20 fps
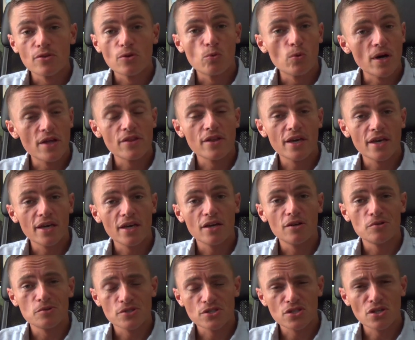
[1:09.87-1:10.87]
the weather
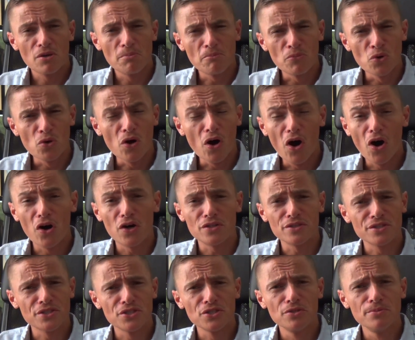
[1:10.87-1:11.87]
here was more hot
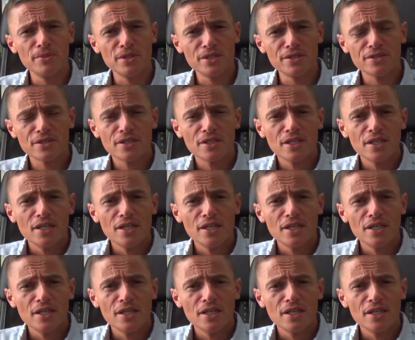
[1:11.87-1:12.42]
and humid